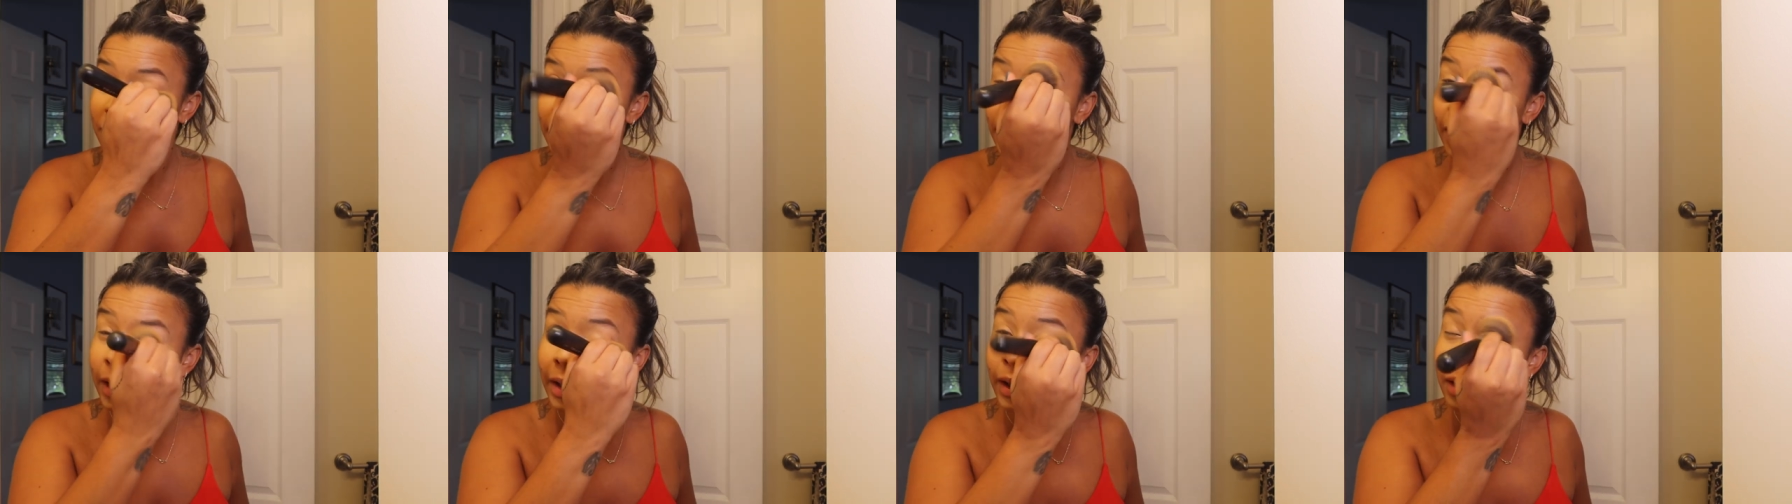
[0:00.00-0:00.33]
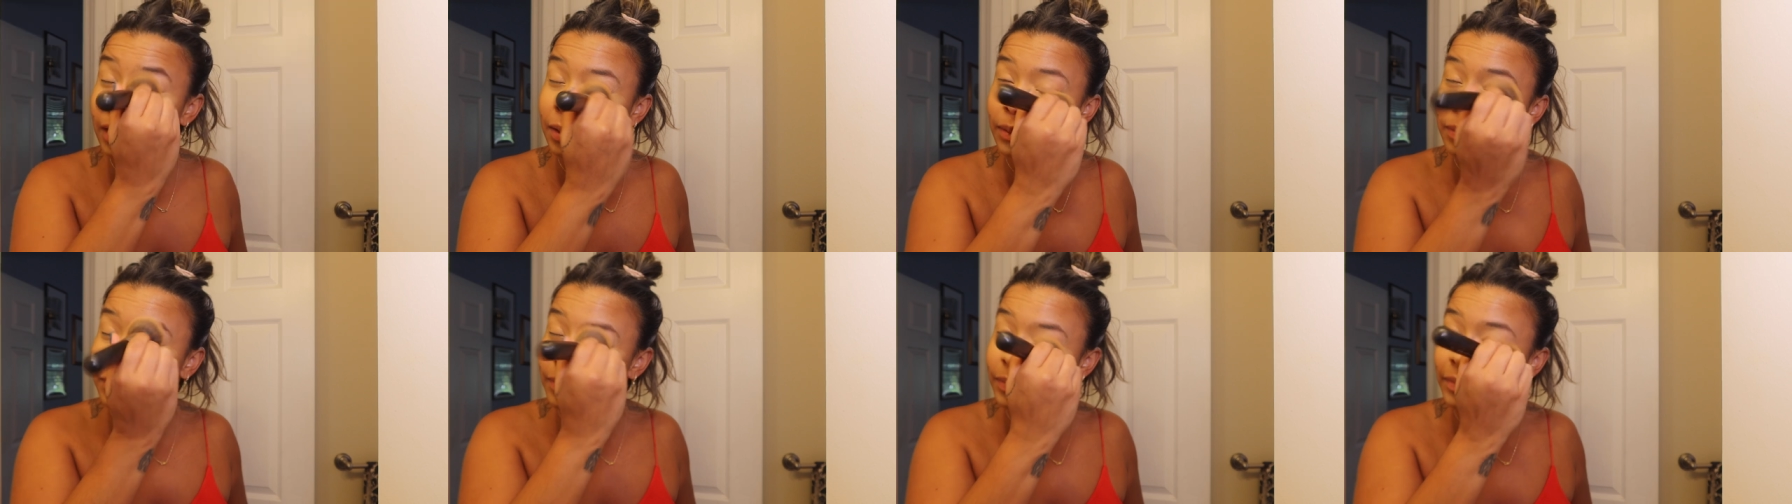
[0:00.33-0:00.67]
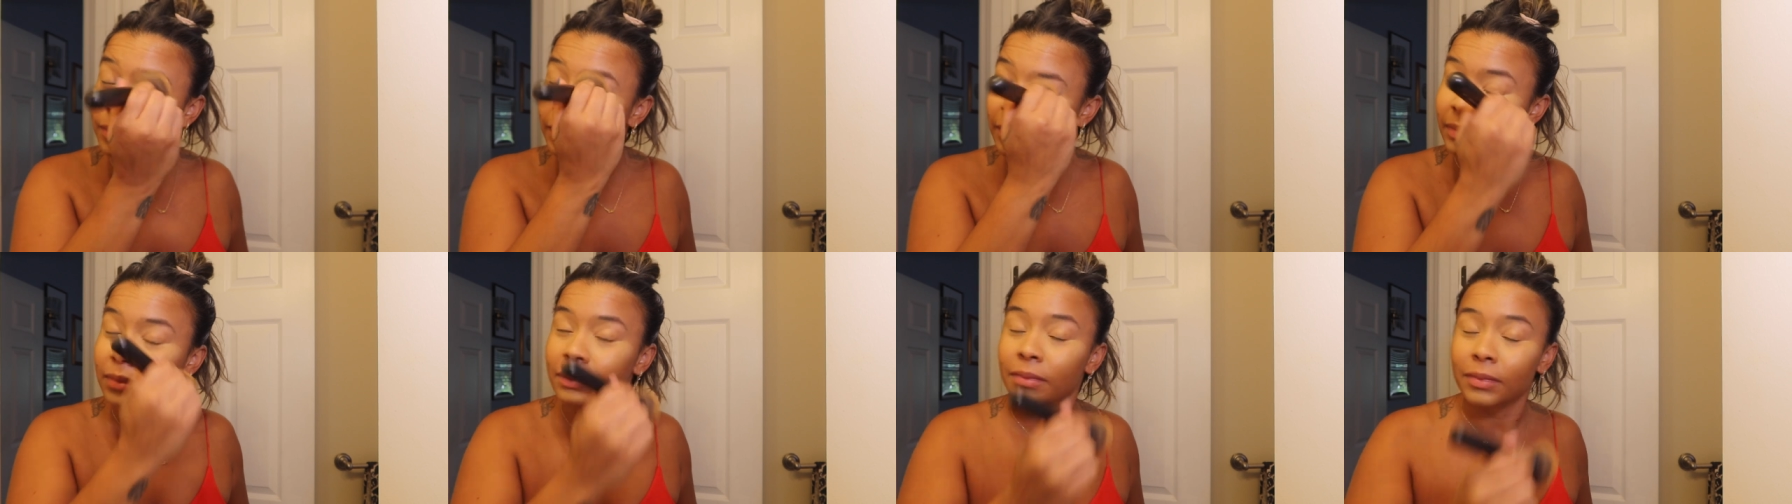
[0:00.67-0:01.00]
like
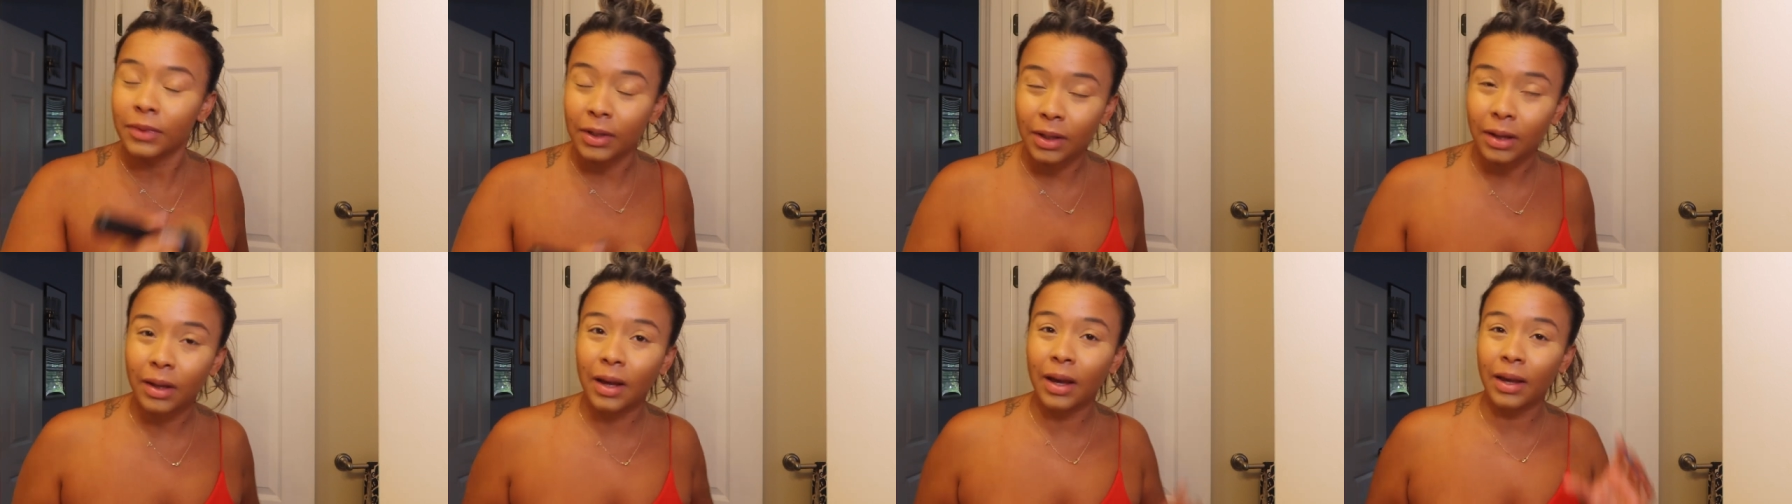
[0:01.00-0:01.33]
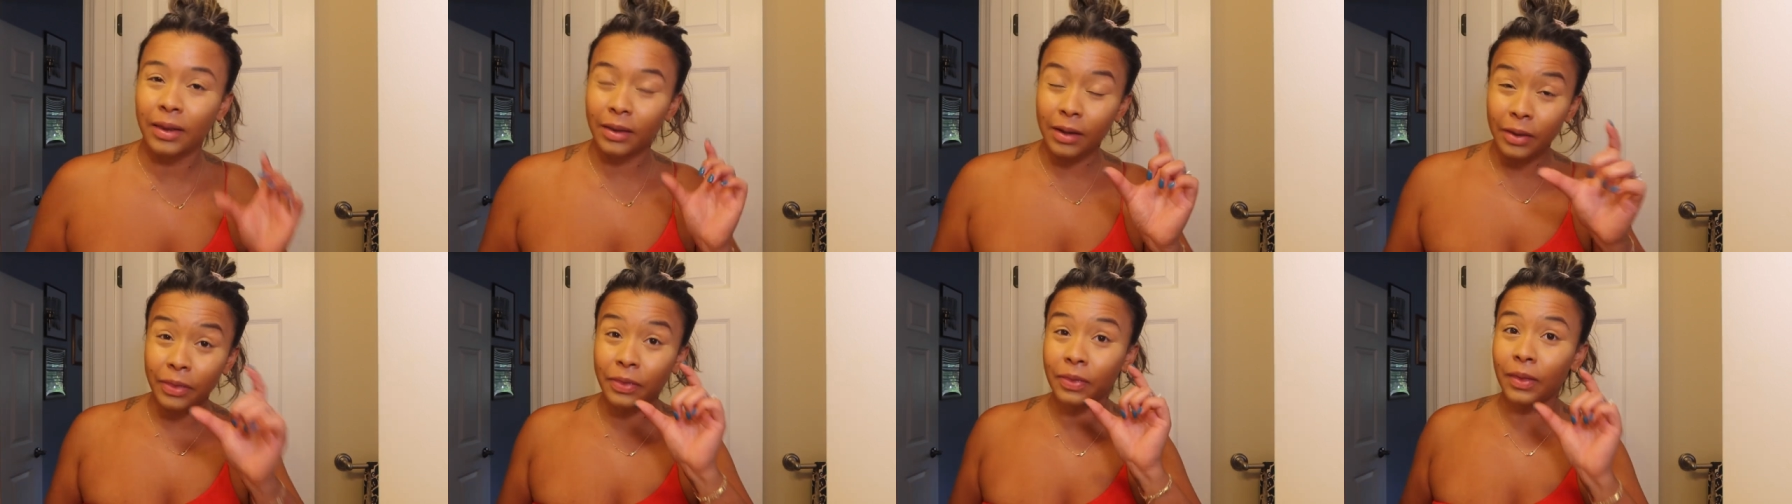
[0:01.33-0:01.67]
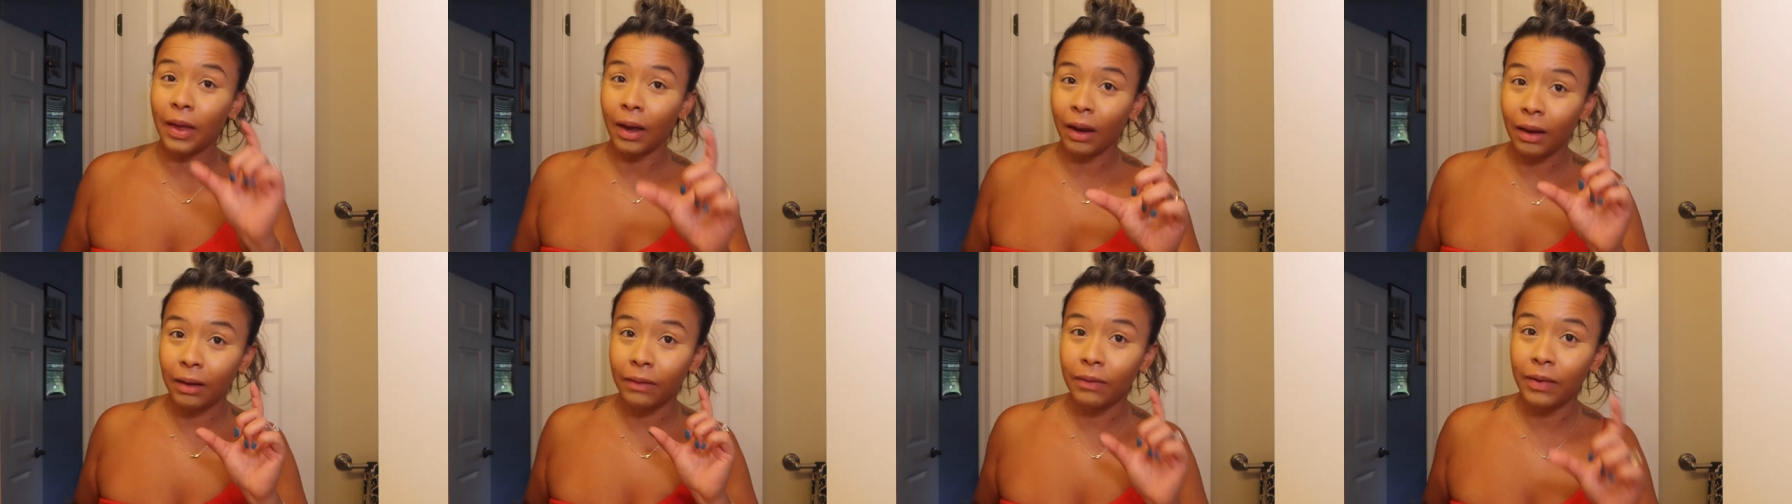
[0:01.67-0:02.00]
in the
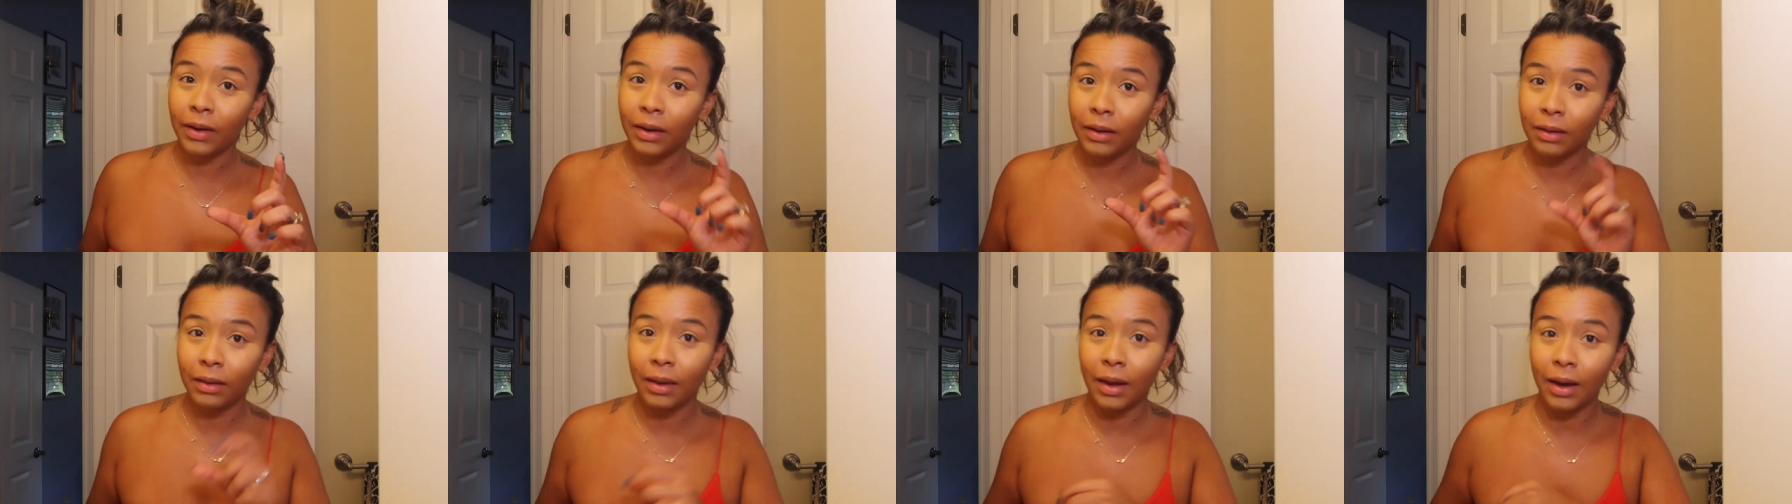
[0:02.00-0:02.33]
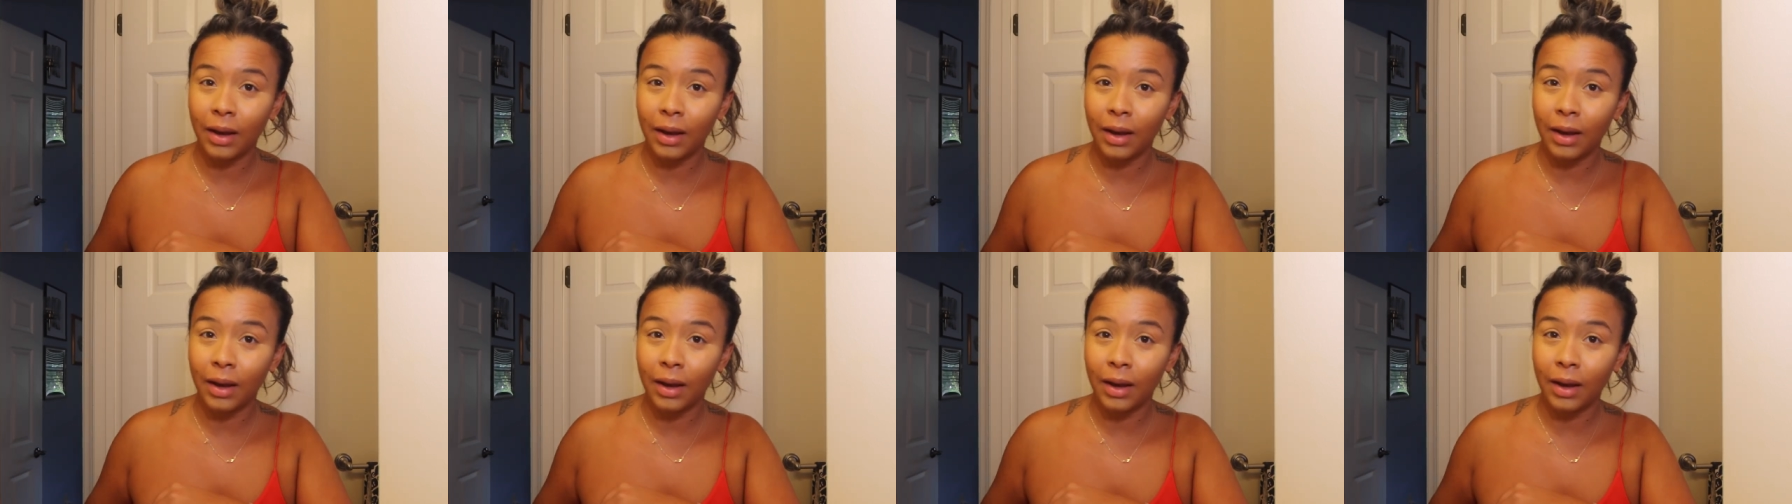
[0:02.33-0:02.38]
thick of it.